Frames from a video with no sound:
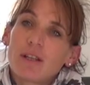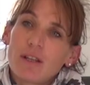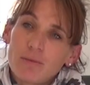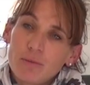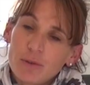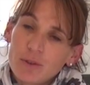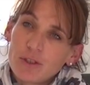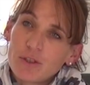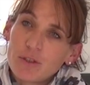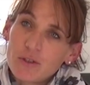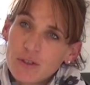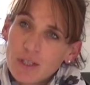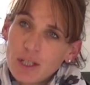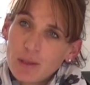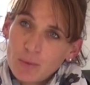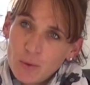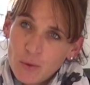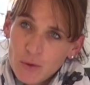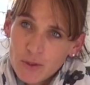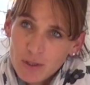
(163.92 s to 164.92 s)
they put the
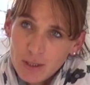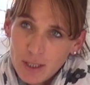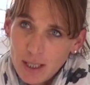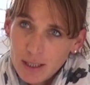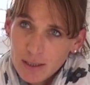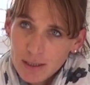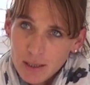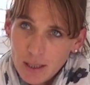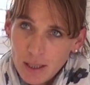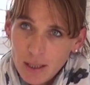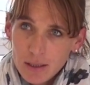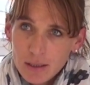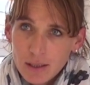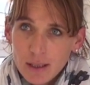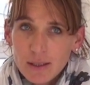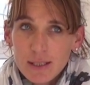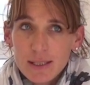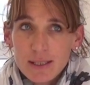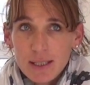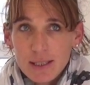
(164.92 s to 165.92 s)
Nutec boards on the outside,
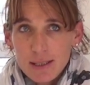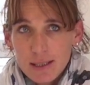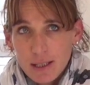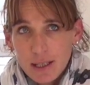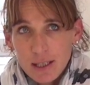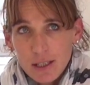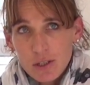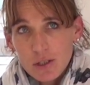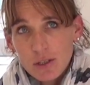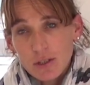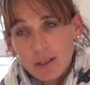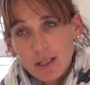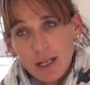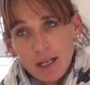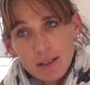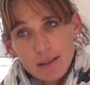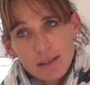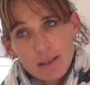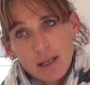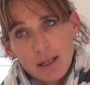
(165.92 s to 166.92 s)
and there's insulation on the
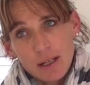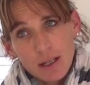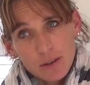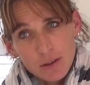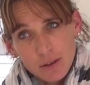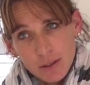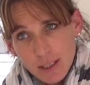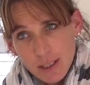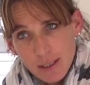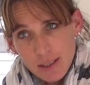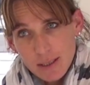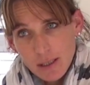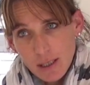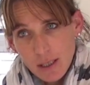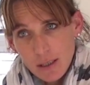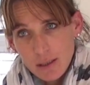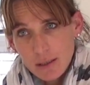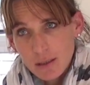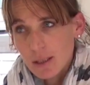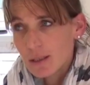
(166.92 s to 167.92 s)
outside and on the
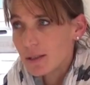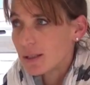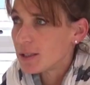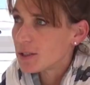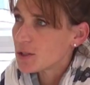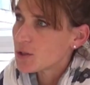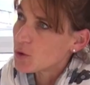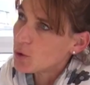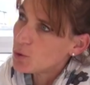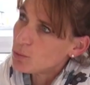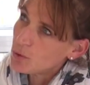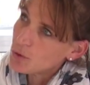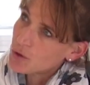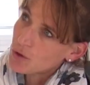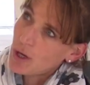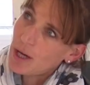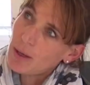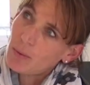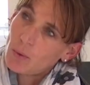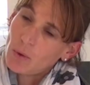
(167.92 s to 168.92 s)
inside, and then it's normal
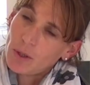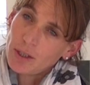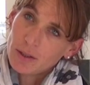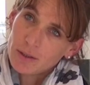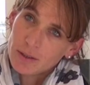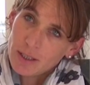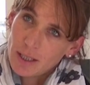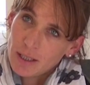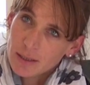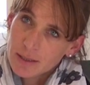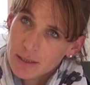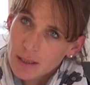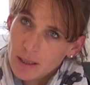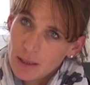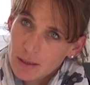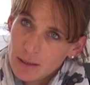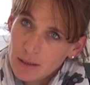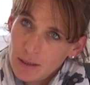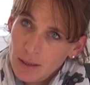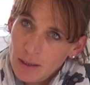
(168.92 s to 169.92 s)
drywalling on the
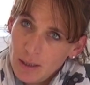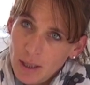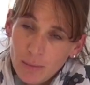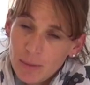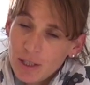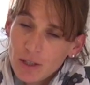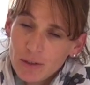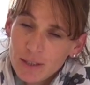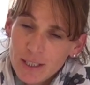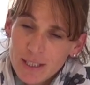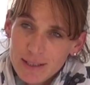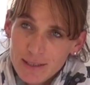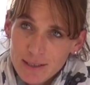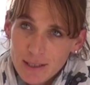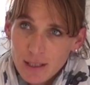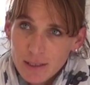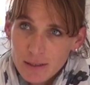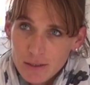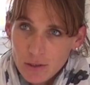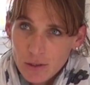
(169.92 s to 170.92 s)
outside. On the
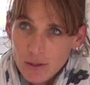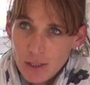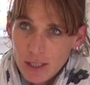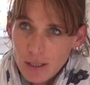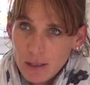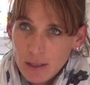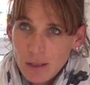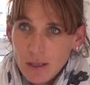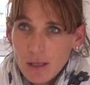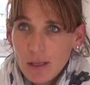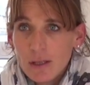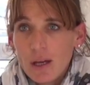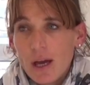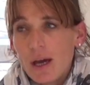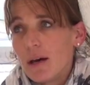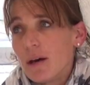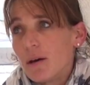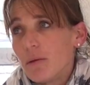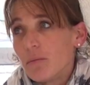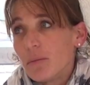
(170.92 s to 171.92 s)
inside, sorry.
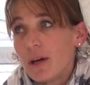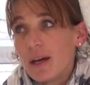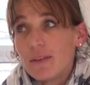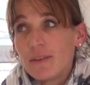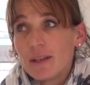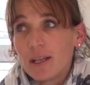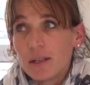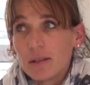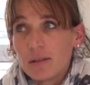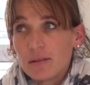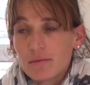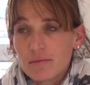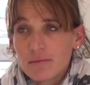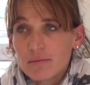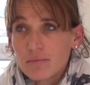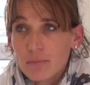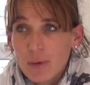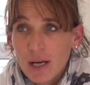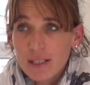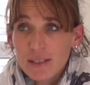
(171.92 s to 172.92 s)
And then
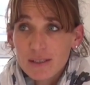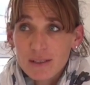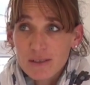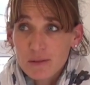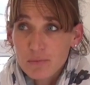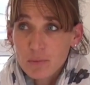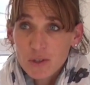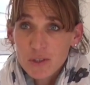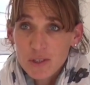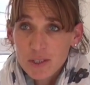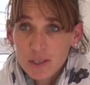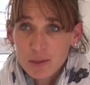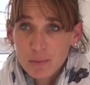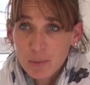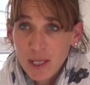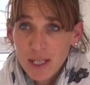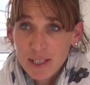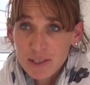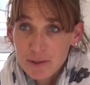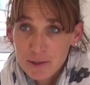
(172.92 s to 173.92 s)
Midas sponsored the
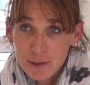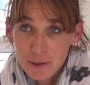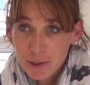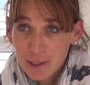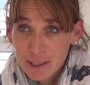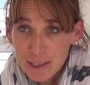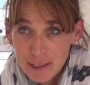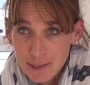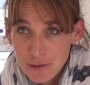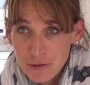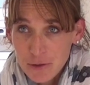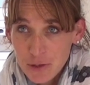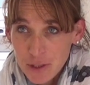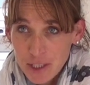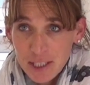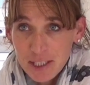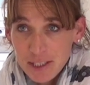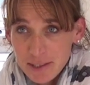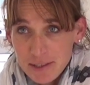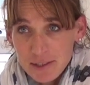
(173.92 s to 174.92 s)
paint, so it
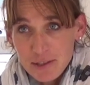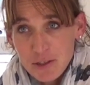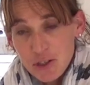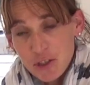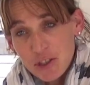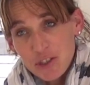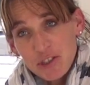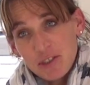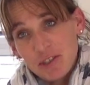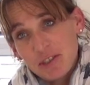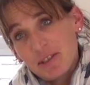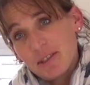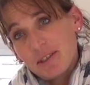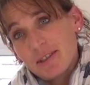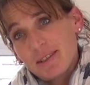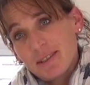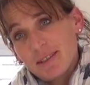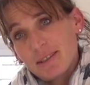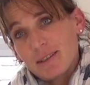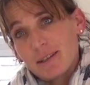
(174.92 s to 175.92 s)
literally is
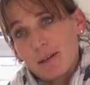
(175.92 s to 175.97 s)
just